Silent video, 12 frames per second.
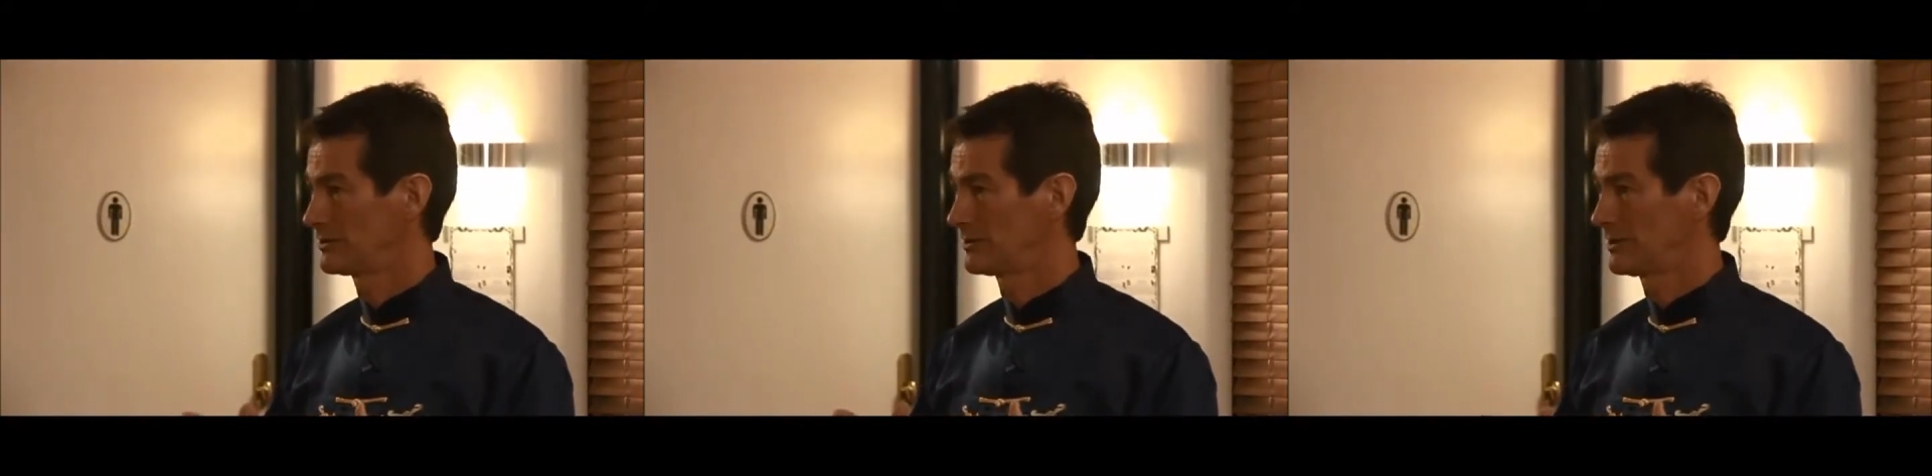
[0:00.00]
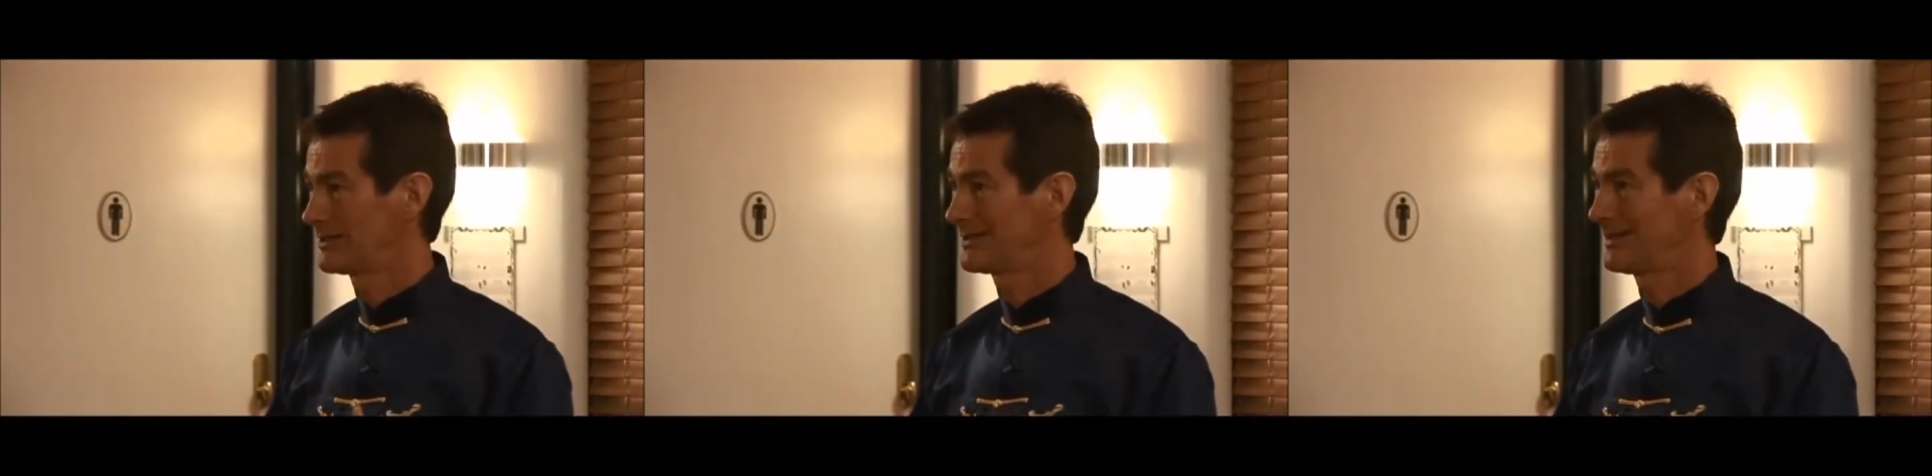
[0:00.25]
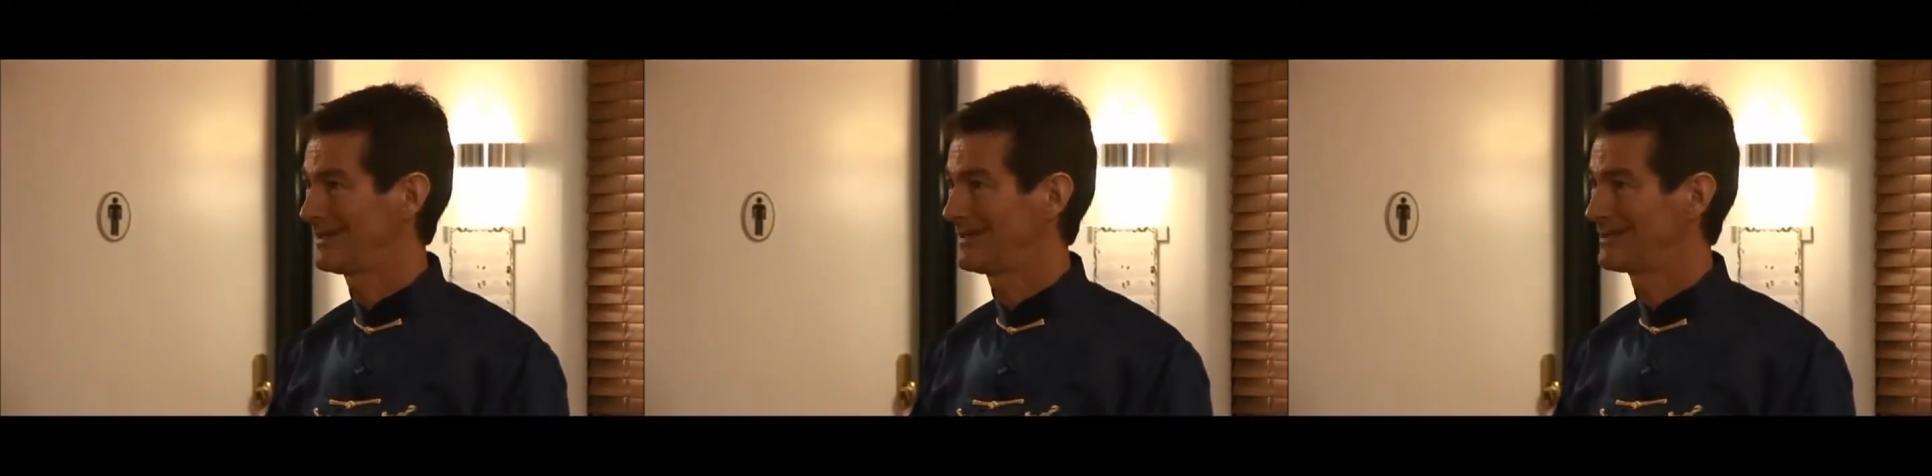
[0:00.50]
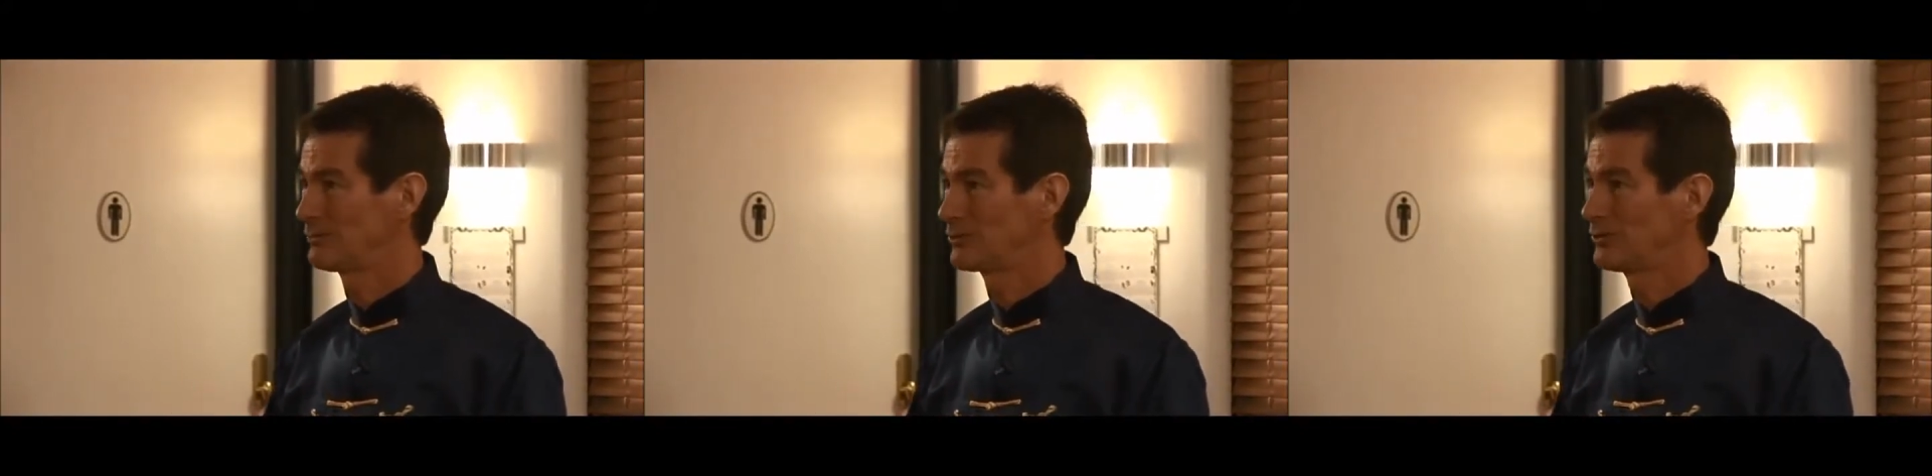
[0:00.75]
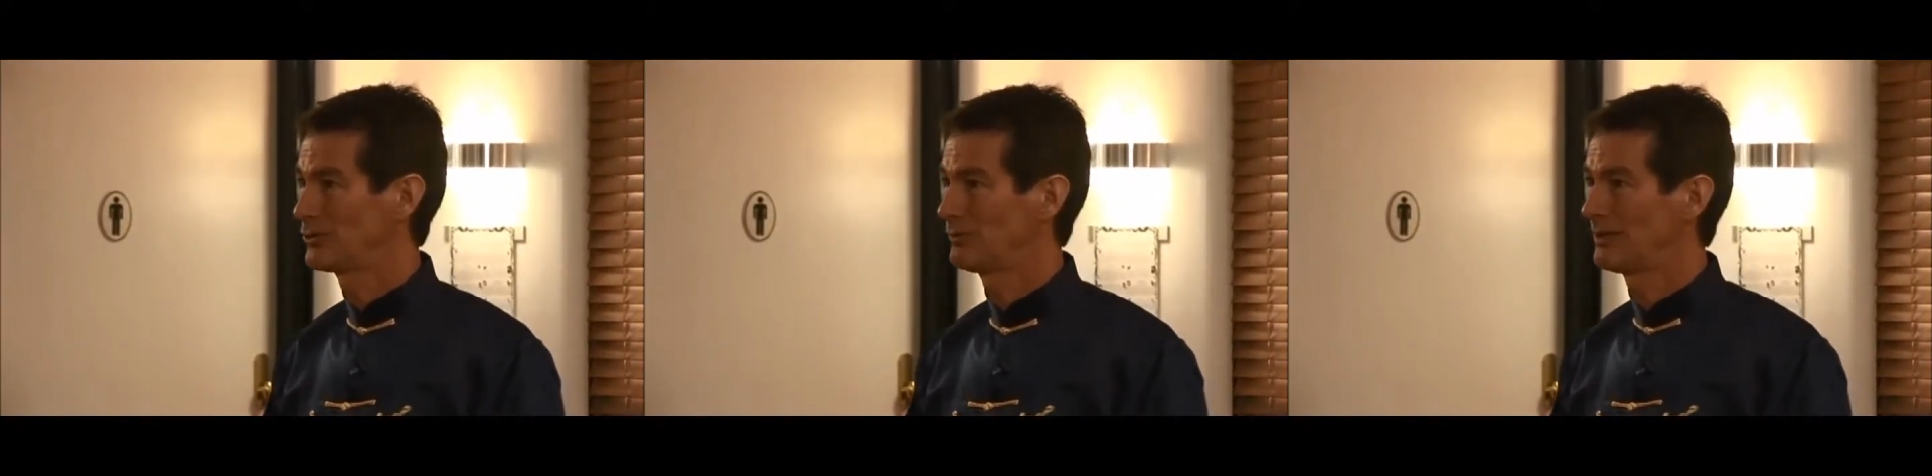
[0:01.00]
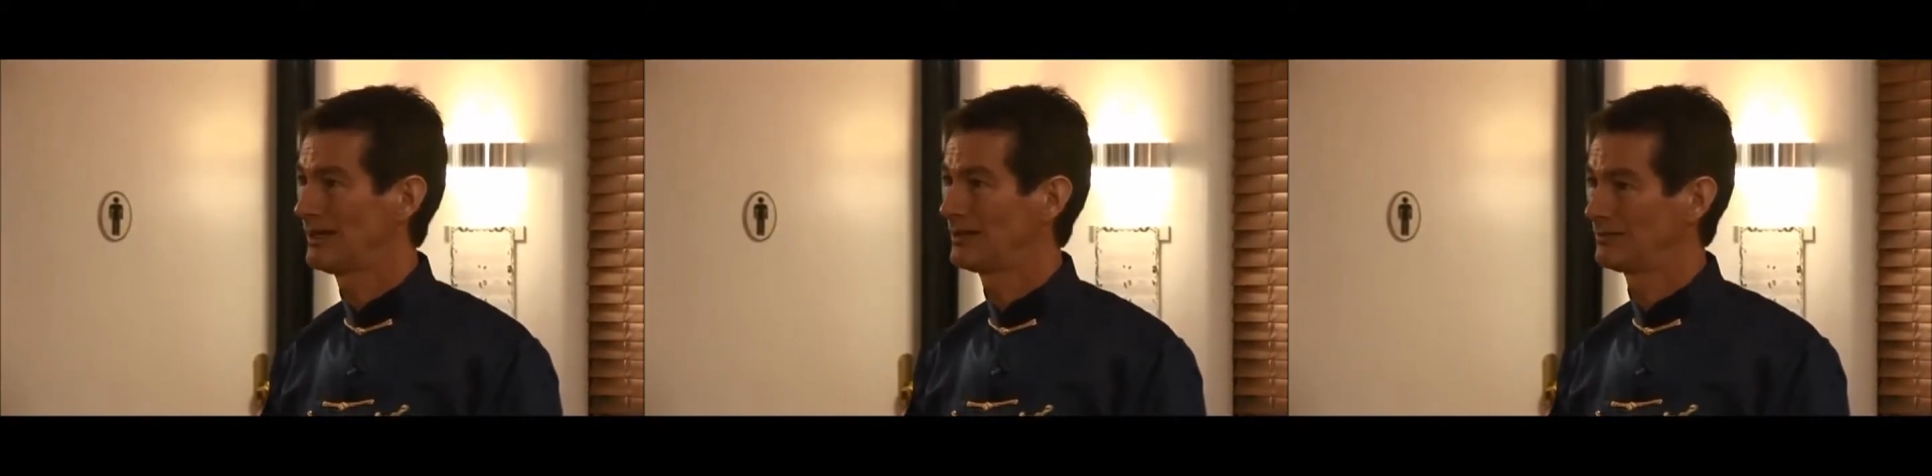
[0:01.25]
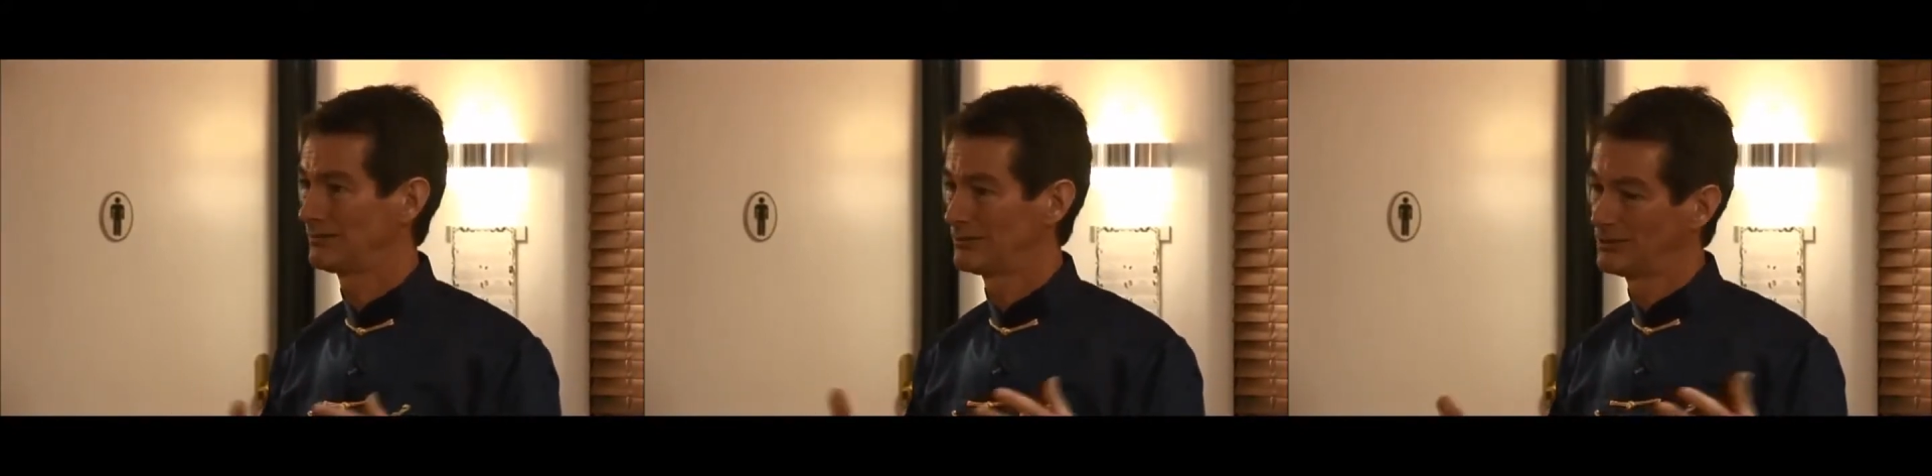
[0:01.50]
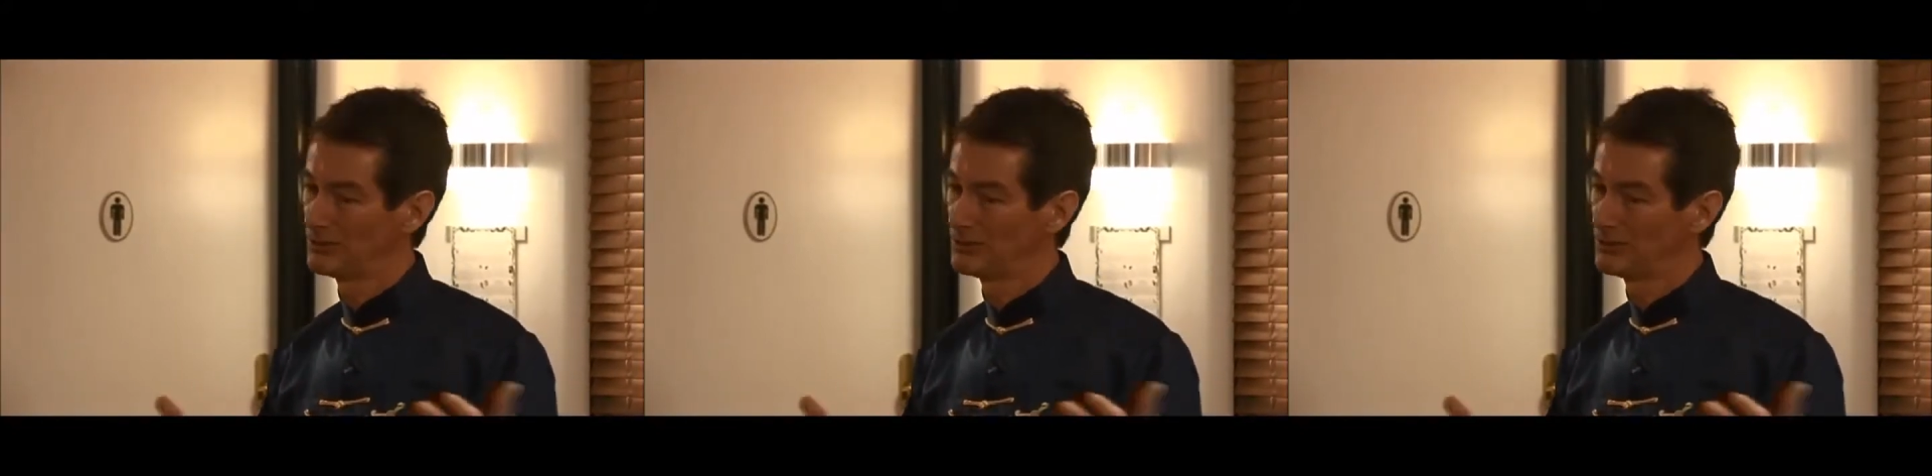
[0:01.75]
the dantians, we'll talk about